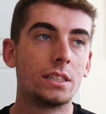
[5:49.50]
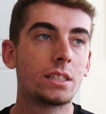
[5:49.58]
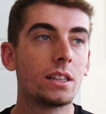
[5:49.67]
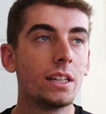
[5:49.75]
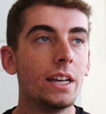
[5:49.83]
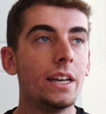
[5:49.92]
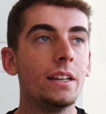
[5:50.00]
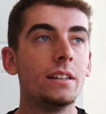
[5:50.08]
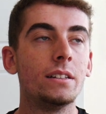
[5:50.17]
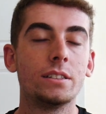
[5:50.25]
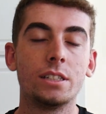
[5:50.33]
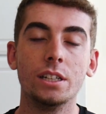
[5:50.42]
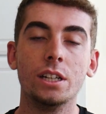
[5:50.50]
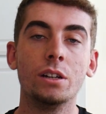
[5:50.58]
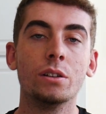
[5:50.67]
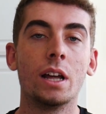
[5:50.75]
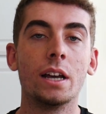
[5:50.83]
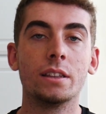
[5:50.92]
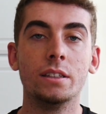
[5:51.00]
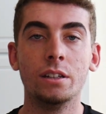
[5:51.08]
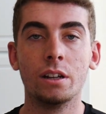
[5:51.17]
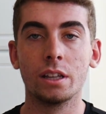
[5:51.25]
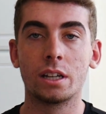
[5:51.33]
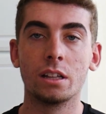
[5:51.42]
clean to do, like, you
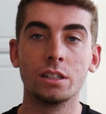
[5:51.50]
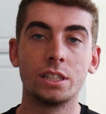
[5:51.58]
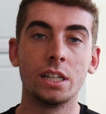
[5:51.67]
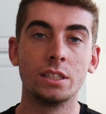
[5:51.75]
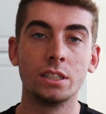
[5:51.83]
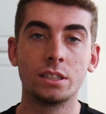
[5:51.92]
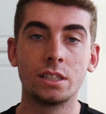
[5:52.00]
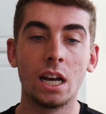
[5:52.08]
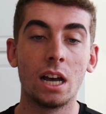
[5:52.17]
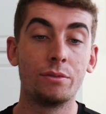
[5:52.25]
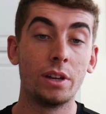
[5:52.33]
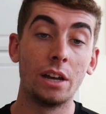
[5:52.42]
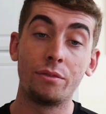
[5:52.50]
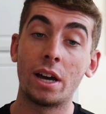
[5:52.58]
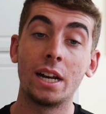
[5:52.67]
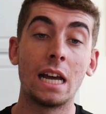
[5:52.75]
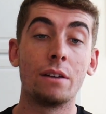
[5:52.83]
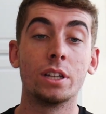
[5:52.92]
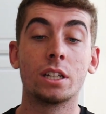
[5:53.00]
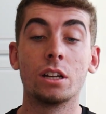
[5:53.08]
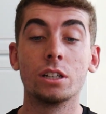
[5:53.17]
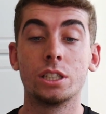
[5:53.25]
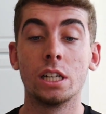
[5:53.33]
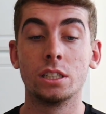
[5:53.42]
know, the color changing stuff. If I didn't have the
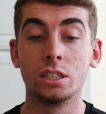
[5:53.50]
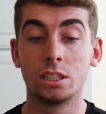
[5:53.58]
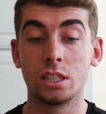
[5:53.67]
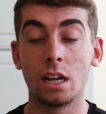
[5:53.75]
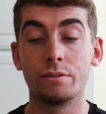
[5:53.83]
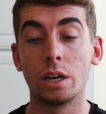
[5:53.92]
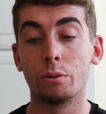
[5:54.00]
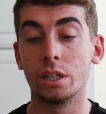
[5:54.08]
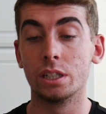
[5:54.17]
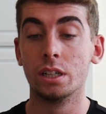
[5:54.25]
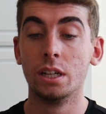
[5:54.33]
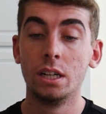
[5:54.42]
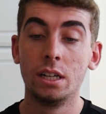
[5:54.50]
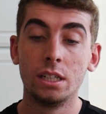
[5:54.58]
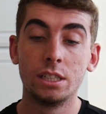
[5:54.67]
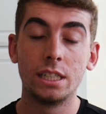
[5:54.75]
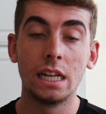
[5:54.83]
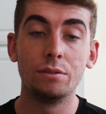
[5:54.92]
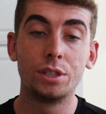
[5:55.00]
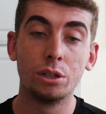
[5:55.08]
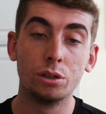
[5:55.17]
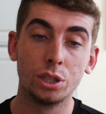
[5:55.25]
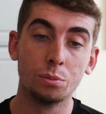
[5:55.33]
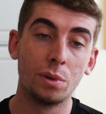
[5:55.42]
color changing stuff, that would have shaved
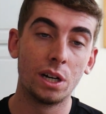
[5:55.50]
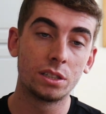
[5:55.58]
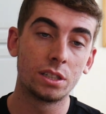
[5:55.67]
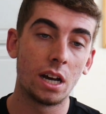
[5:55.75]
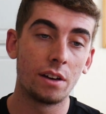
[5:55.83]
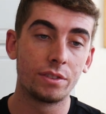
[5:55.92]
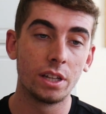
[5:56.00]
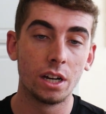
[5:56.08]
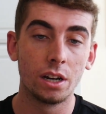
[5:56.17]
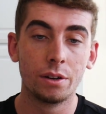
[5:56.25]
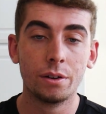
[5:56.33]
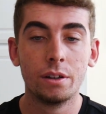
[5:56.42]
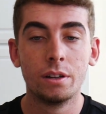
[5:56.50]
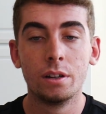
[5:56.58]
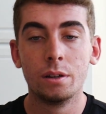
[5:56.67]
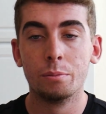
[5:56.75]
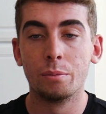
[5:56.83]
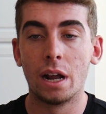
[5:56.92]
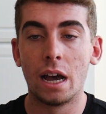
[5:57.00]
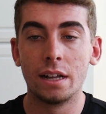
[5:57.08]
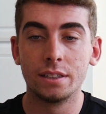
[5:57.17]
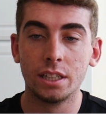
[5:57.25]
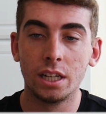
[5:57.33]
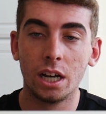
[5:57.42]
$200 off there. But I
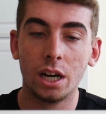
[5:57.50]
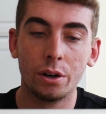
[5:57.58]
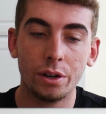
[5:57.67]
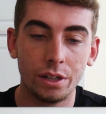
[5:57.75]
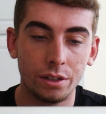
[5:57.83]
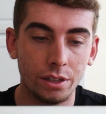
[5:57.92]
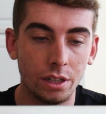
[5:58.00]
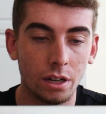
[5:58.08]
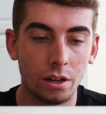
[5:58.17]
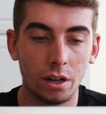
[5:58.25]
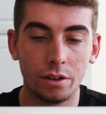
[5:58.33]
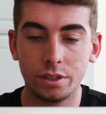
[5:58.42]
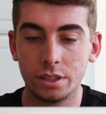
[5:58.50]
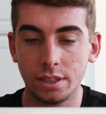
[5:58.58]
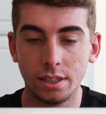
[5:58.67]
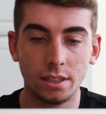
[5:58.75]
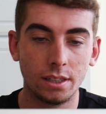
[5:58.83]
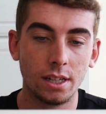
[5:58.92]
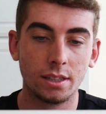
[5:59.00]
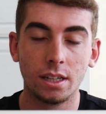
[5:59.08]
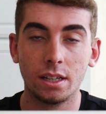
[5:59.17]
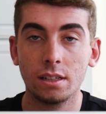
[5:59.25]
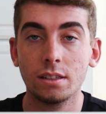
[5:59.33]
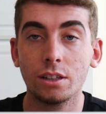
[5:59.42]
had to go and, you know, obviously get
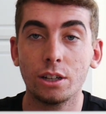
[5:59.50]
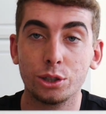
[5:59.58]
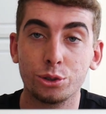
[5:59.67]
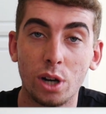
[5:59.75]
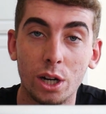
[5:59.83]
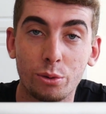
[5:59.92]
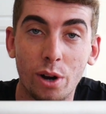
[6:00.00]
the little truck